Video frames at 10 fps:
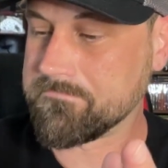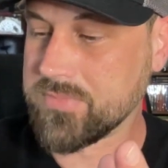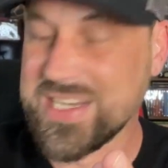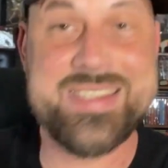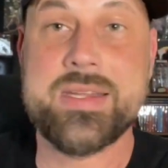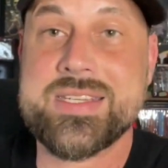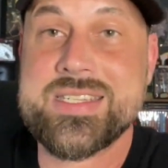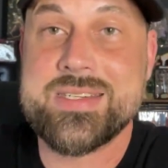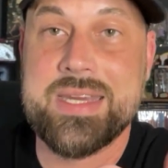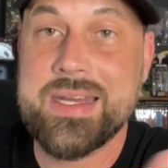Let's
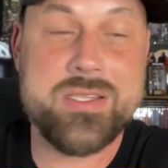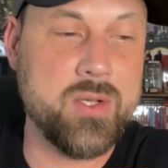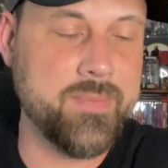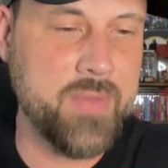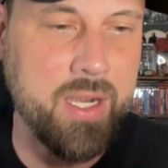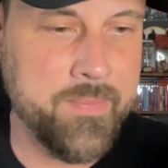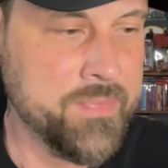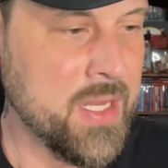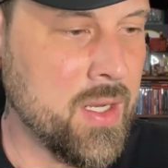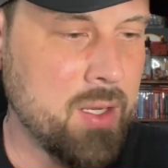just get into it. All right.
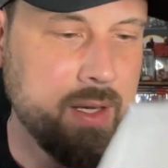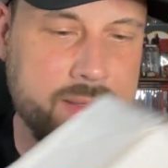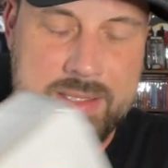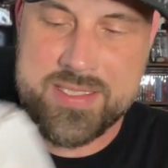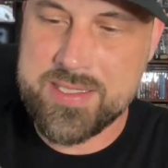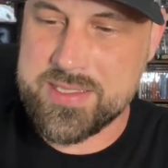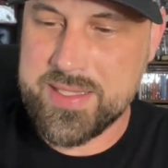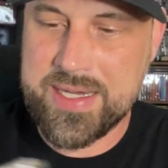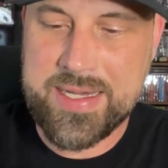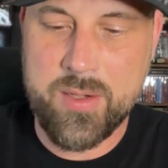This is
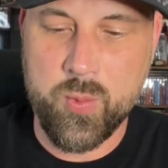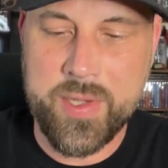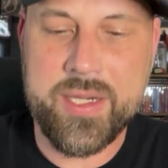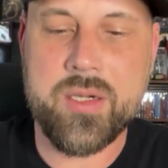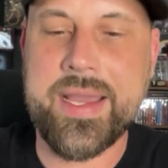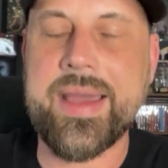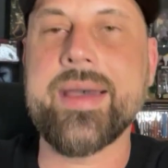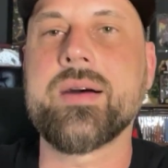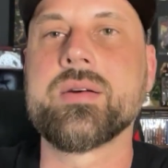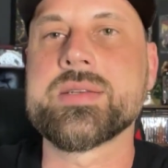the Weird
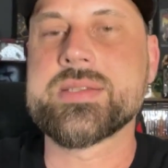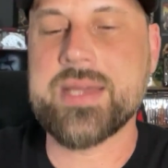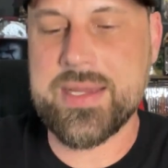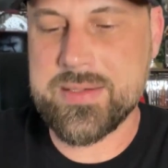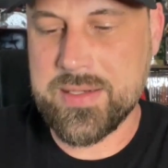Al set,